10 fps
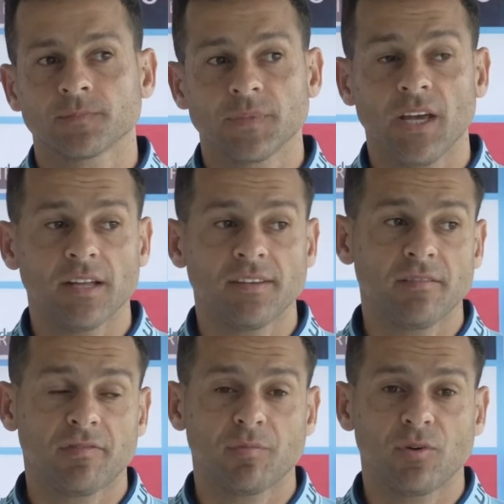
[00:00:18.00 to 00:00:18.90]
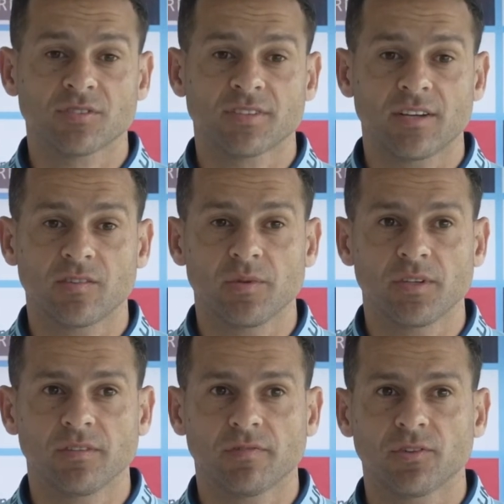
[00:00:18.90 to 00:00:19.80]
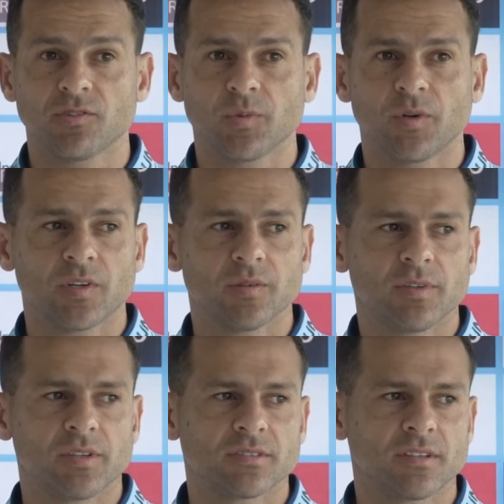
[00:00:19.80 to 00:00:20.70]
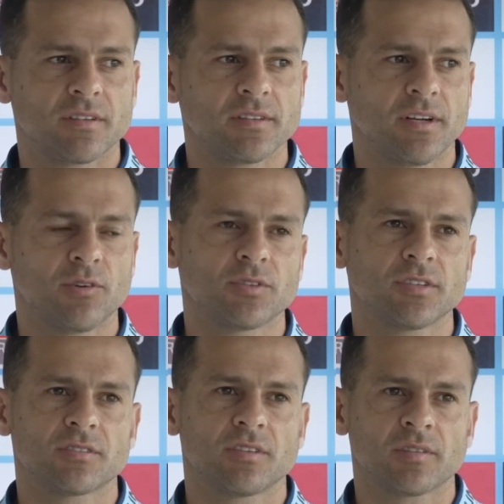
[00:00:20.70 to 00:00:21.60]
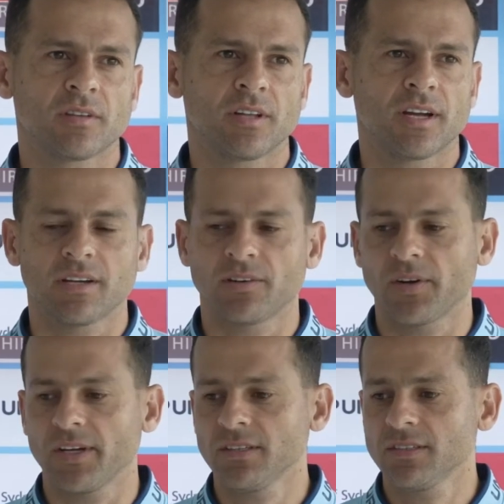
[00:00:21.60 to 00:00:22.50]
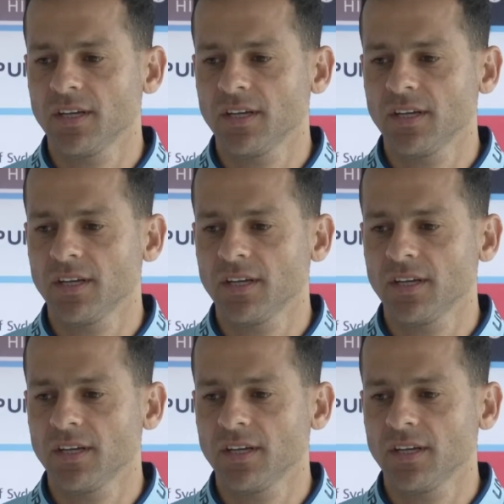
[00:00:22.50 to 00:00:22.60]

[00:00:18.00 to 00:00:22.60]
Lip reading: Yeah, I think for both sides it will be difficult tomorrow because the condition's not like great.